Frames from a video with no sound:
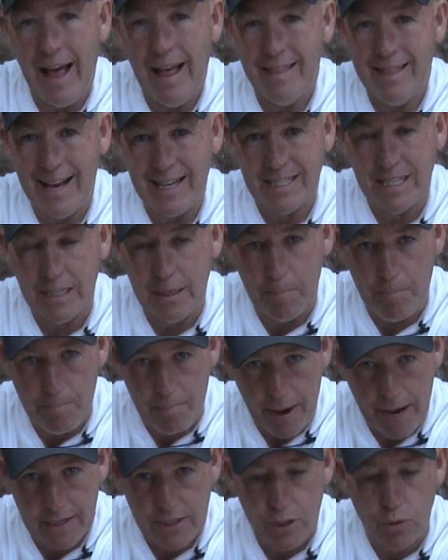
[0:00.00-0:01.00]
that's the
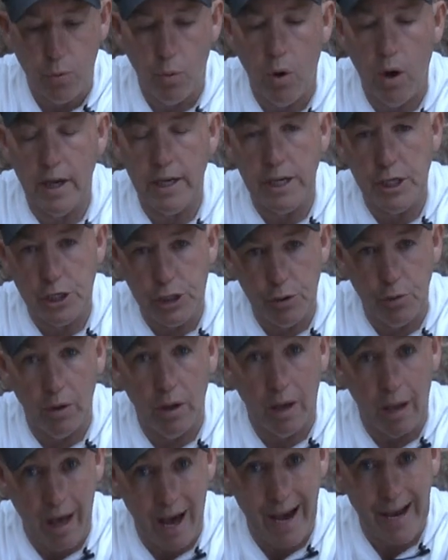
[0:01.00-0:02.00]
best one to do a
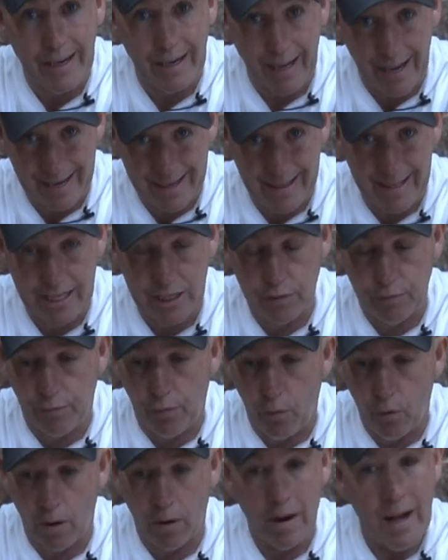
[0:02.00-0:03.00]
line like this
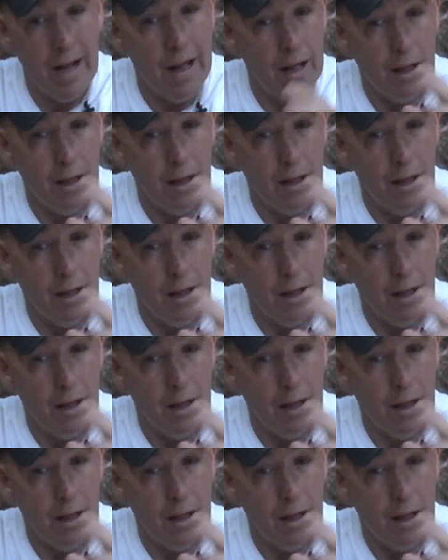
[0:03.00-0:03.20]
for.